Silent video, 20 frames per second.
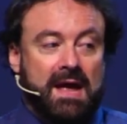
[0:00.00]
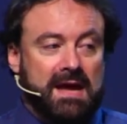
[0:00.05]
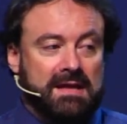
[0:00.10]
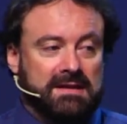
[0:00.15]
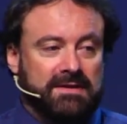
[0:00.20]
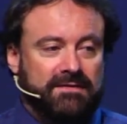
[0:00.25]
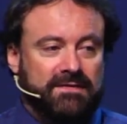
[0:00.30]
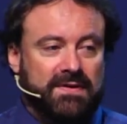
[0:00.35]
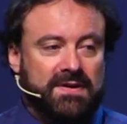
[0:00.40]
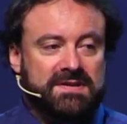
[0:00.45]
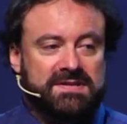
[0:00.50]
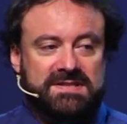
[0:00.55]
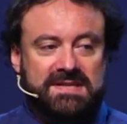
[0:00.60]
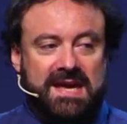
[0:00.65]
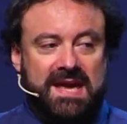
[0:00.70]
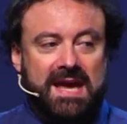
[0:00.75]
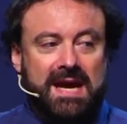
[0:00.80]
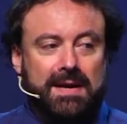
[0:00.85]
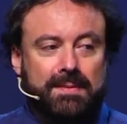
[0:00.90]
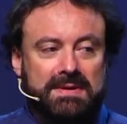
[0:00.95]
In the first
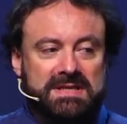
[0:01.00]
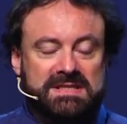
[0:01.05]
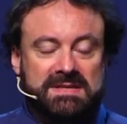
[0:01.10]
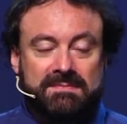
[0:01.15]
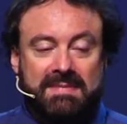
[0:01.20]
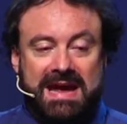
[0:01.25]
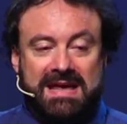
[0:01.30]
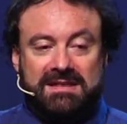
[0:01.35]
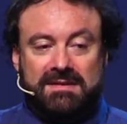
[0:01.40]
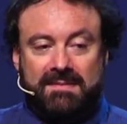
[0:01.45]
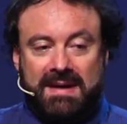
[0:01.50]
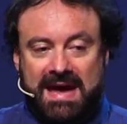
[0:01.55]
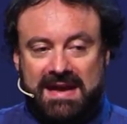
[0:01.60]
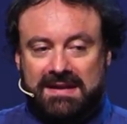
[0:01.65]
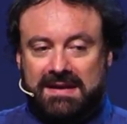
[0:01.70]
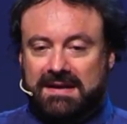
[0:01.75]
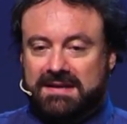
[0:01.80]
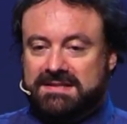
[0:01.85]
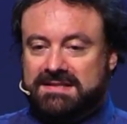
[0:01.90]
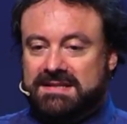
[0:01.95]
year, it was
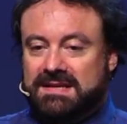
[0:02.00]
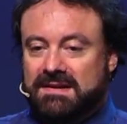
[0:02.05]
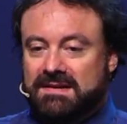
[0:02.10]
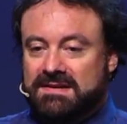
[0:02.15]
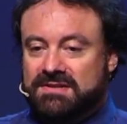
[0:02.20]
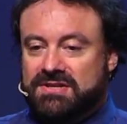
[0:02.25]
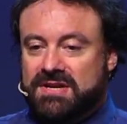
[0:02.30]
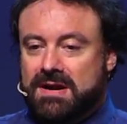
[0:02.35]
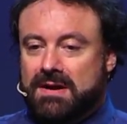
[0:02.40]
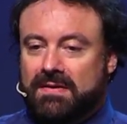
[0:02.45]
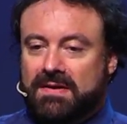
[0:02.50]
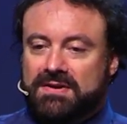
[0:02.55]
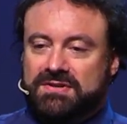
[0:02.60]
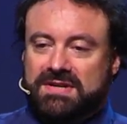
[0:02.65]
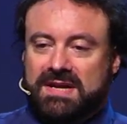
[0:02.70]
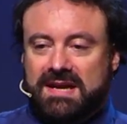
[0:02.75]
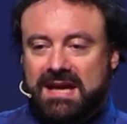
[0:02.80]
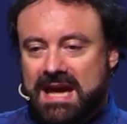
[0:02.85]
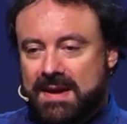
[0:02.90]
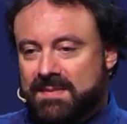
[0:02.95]
mathematics,
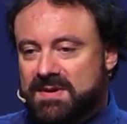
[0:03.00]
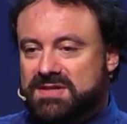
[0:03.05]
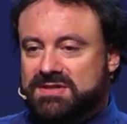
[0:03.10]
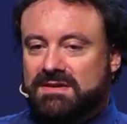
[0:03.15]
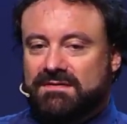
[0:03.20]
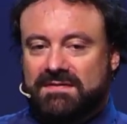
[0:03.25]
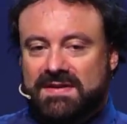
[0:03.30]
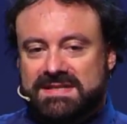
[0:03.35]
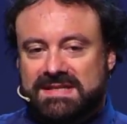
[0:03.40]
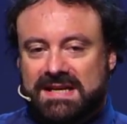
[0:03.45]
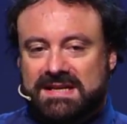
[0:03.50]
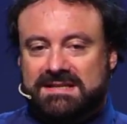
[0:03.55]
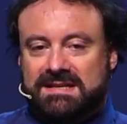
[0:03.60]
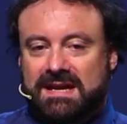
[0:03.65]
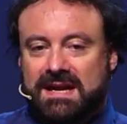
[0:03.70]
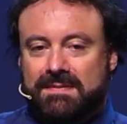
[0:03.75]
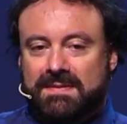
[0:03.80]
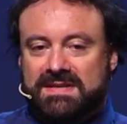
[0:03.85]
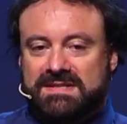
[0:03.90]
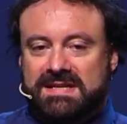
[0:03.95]
geology, chemistry, physics.
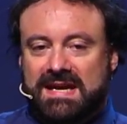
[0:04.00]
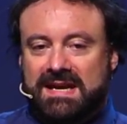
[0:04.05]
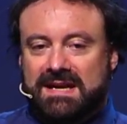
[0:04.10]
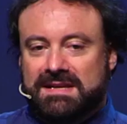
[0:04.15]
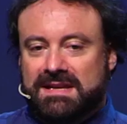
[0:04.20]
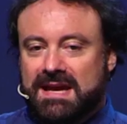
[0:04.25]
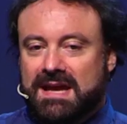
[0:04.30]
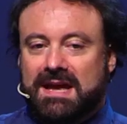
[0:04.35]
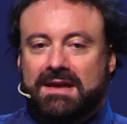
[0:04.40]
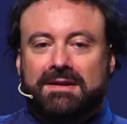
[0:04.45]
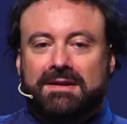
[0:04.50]
In the second year,